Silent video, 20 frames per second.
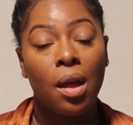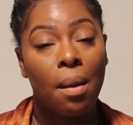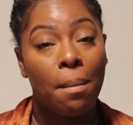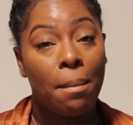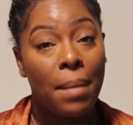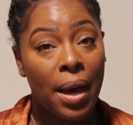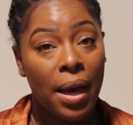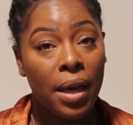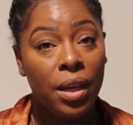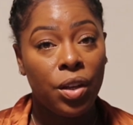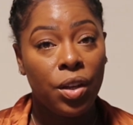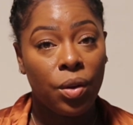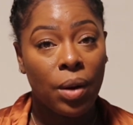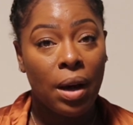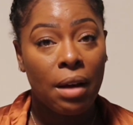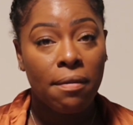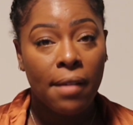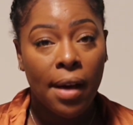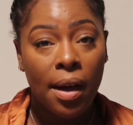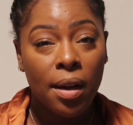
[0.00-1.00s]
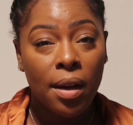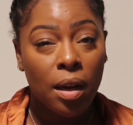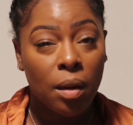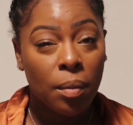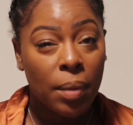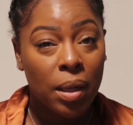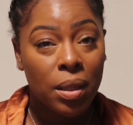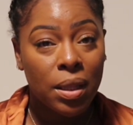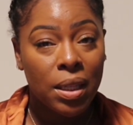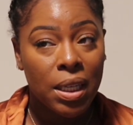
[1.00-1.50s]
Mind you, I found out
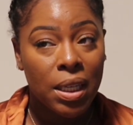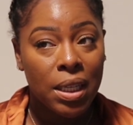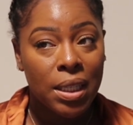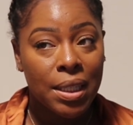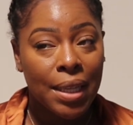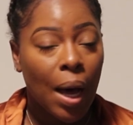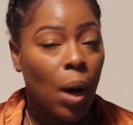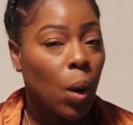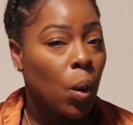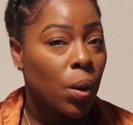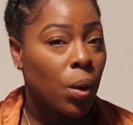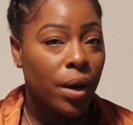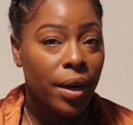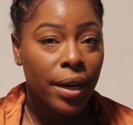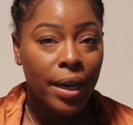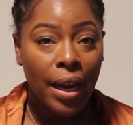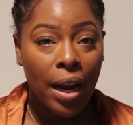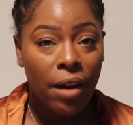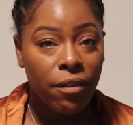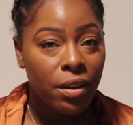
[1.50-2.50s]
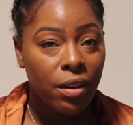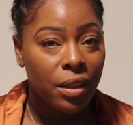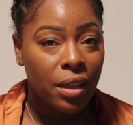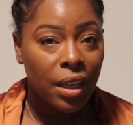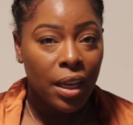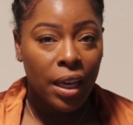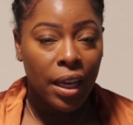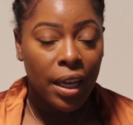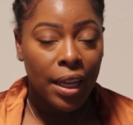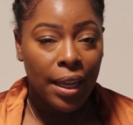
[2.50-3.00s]
about this. I ordered
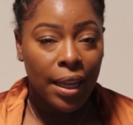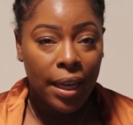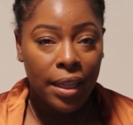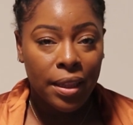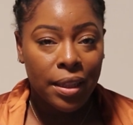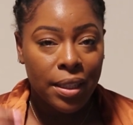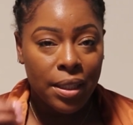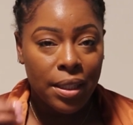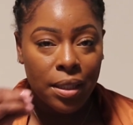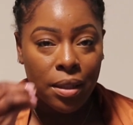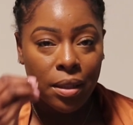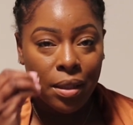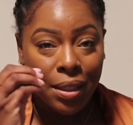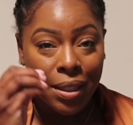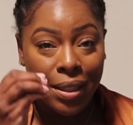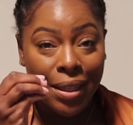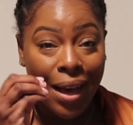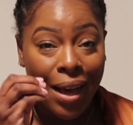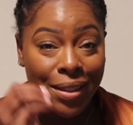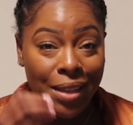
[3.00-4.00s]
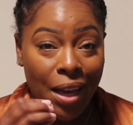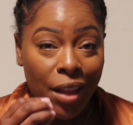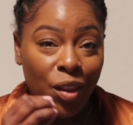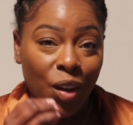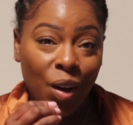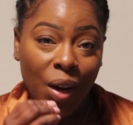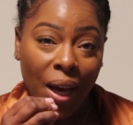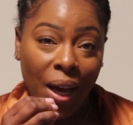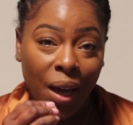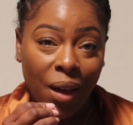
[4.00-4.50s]
everything in like the size I
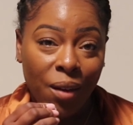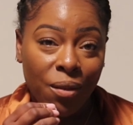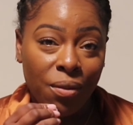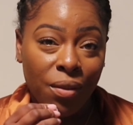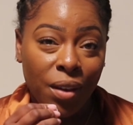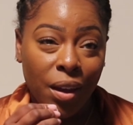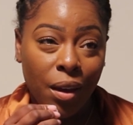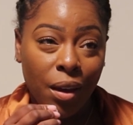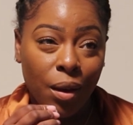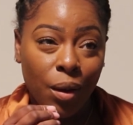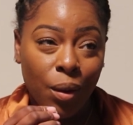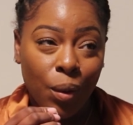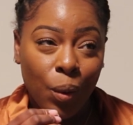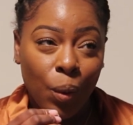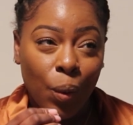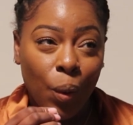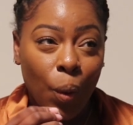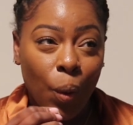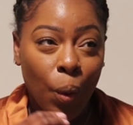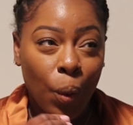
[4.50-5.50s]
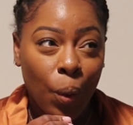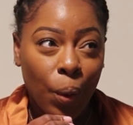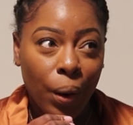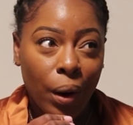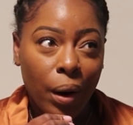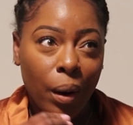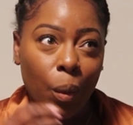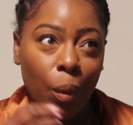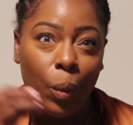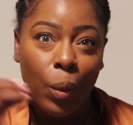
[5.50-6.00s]
thought I could fit
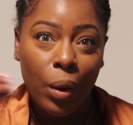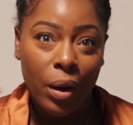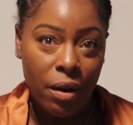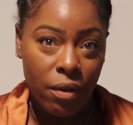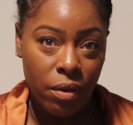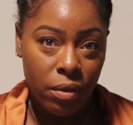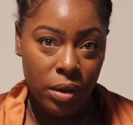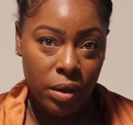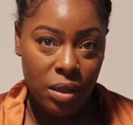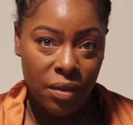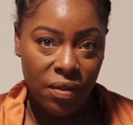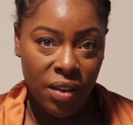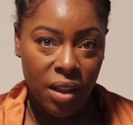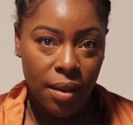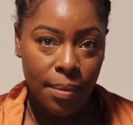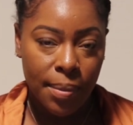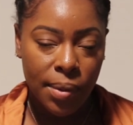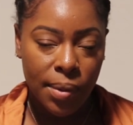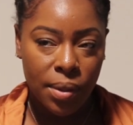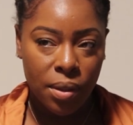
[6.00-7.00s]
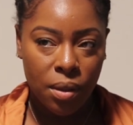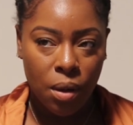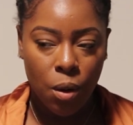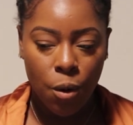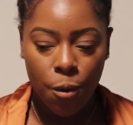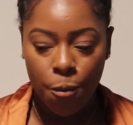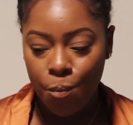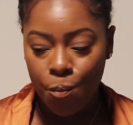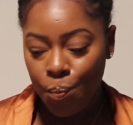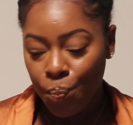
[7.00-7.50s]
or whatever was available.
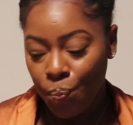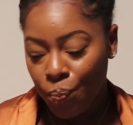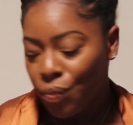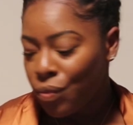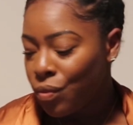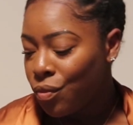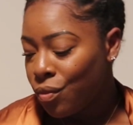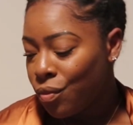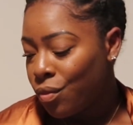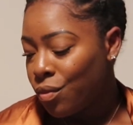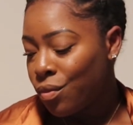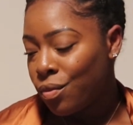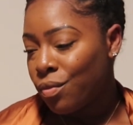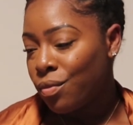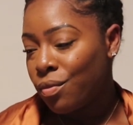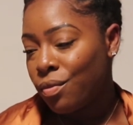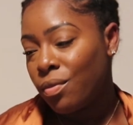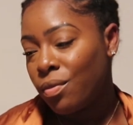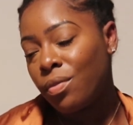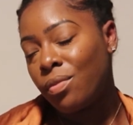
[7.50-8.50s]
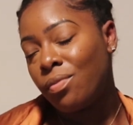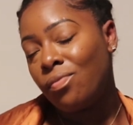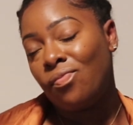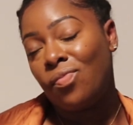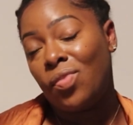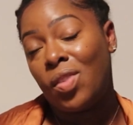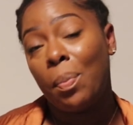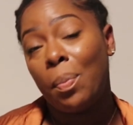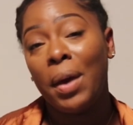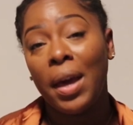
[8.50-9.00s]
So
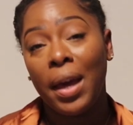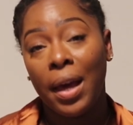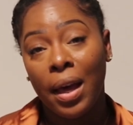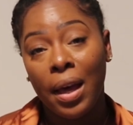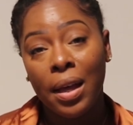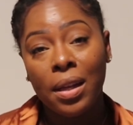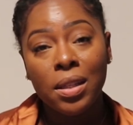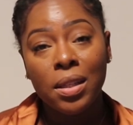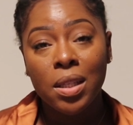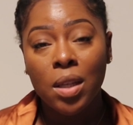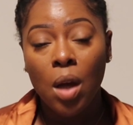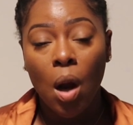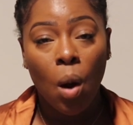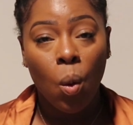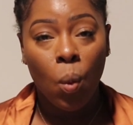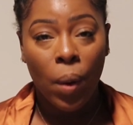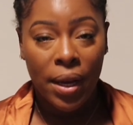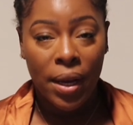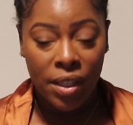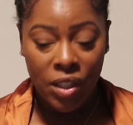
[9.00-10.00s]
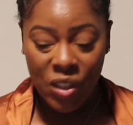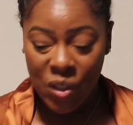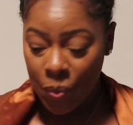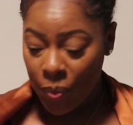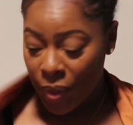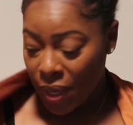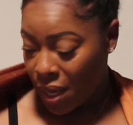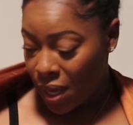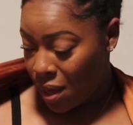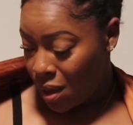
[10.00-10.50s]
the pants are way too
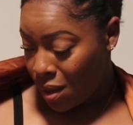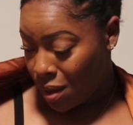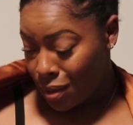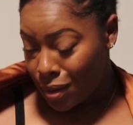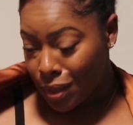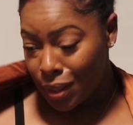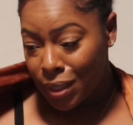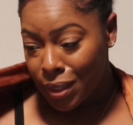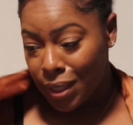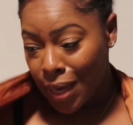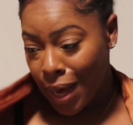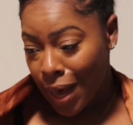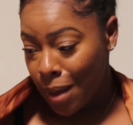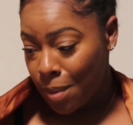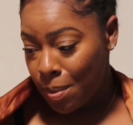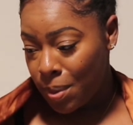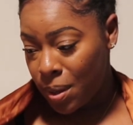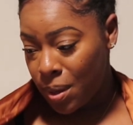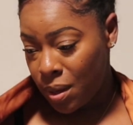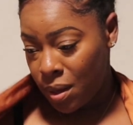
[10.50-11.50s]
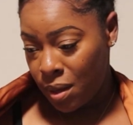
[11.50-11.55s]
big. This top